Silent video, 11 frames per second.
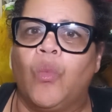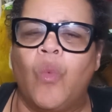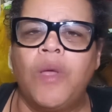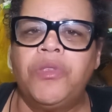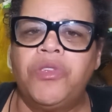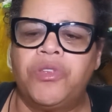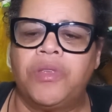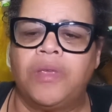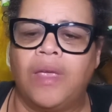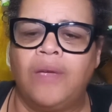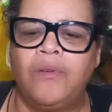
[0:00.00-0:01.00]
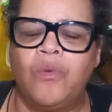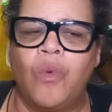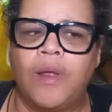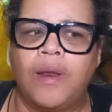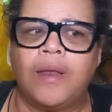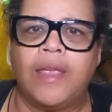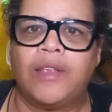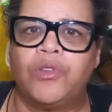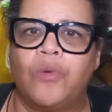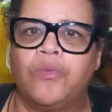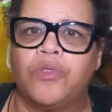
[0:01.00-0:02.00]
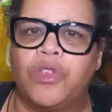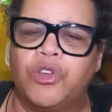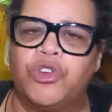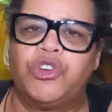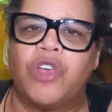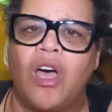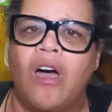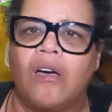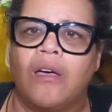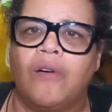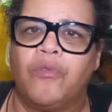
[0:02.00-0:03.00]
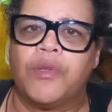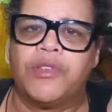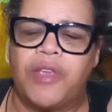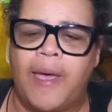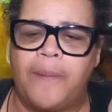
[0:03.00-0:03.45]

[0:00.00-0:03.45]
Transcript: once everyone gets over the shock of what's